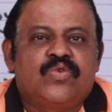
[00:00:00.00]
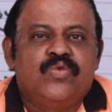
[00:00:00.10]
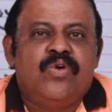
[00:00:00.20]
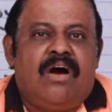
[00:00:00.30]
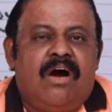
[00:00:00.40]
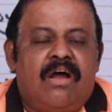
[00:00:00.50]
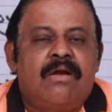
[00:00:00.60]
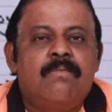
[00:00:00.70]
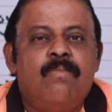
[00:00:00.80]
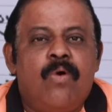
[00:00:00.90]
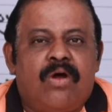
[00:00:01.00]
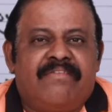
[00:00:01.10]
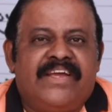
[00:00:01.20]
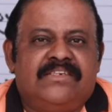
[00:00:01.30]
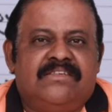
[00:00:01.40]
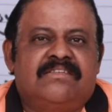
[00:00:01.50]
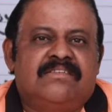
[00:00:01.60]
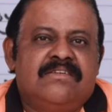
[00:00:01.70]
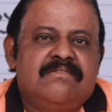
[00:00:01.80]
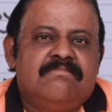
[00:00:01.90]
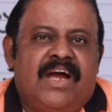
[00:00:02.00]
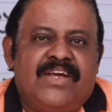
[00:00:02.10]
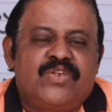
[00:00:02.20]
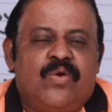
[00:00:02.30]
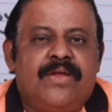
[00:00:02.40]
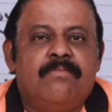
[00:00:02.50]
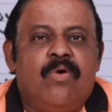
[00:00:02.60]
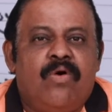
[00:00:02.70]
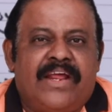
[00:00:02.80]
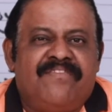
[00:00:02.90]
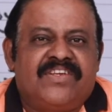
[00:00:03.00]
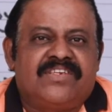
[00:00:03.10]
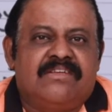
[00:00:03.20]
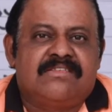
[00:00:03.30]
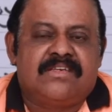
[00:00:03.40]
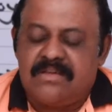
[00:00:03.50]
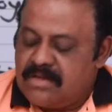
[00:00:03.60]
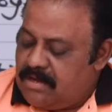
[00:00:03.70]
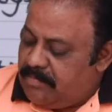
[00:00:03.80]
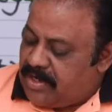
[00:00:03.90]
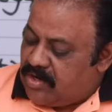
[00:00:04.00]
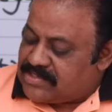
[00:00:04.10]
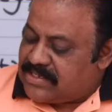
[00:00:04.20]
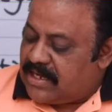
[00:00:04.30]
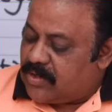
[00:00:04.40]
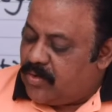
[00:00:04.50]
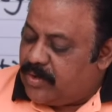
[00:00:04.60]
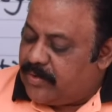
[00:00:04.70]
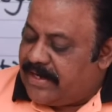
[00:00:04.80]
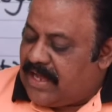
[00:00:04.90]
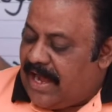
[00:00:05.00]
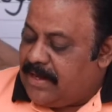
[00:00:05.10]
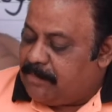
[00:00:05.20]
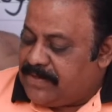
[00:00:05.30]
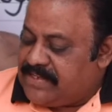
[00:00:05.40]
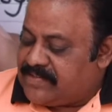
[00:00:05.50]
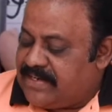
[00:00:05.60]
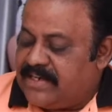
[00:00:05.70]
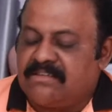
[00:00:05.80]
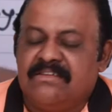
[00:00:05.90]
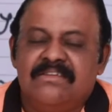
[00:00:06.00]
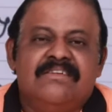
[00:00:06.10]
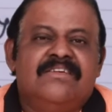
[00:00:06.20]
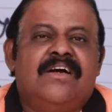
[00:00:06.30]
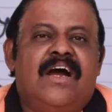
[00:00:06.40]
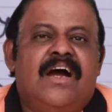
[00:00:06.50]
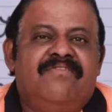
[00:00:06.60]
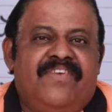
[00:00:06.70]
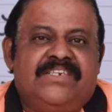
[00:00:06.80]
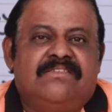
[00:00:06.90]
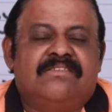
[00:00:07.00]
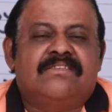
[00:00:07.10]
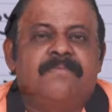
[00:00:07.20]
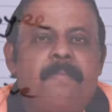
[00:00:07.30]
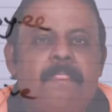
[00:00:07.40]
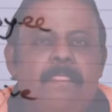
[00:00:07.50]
to earn more wages by showing more efficiency, because they are going to get high piece rate wages.